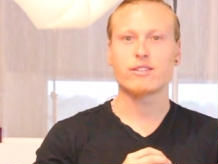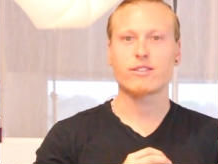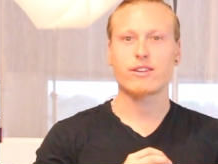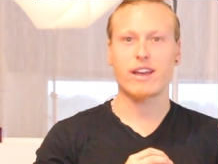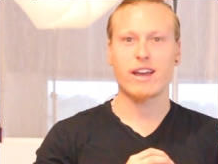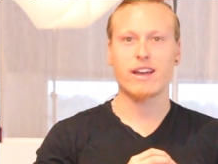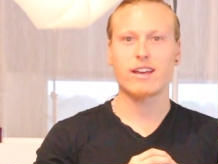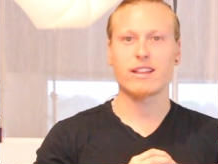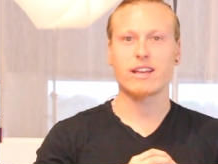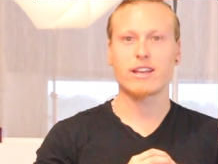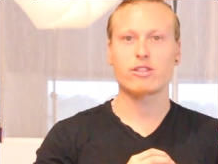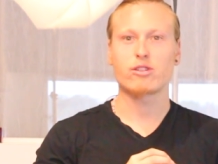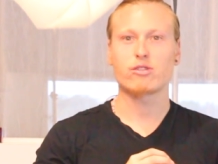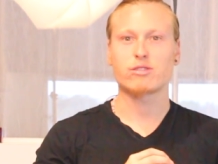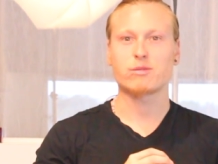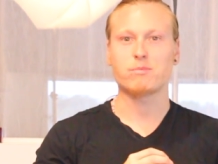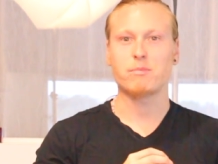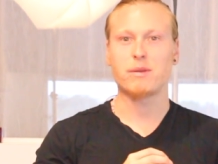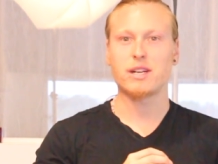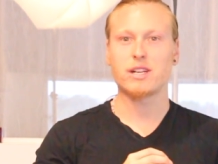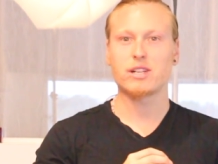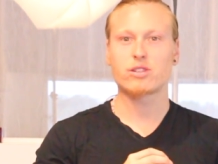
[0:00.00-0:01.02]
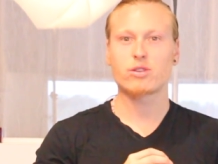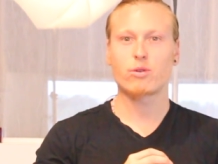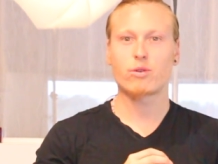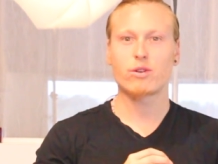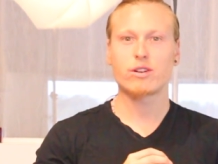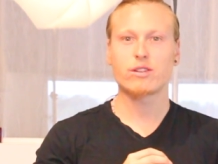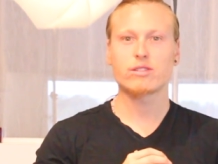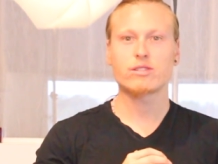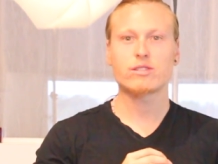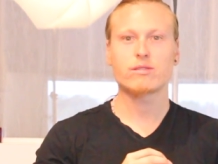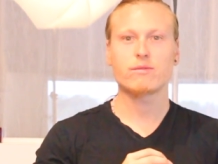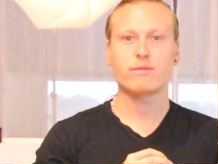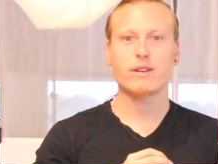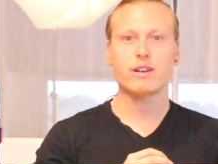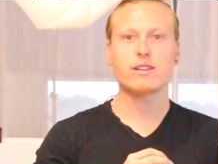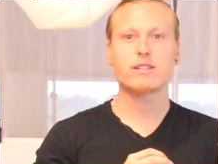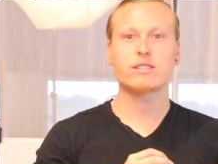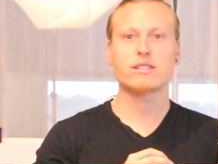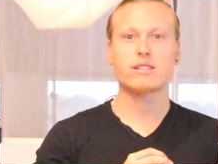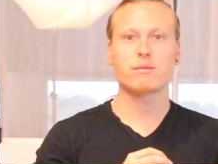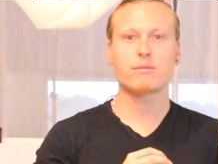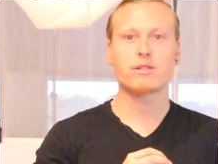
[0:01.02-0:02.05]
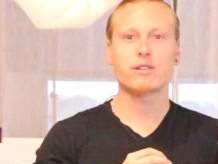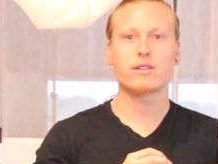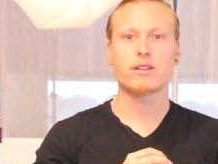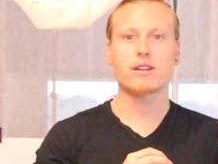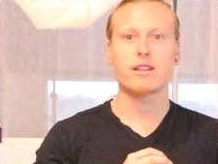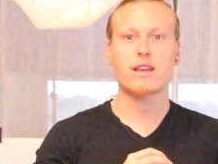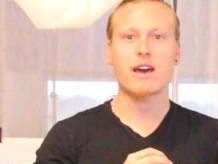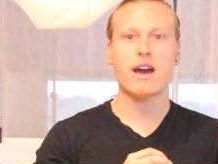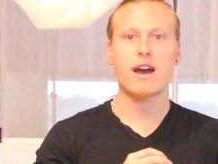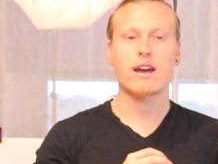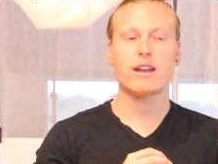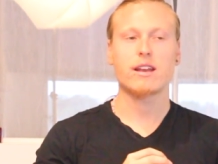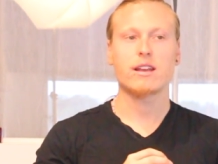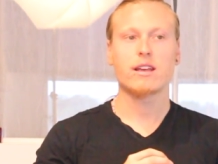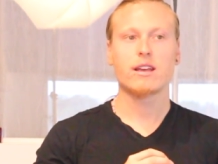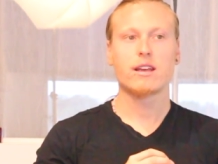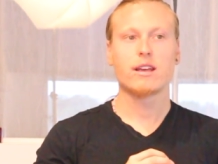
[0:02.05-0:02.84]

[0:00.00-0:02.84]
Okay, like those minotaurs, very similar to that.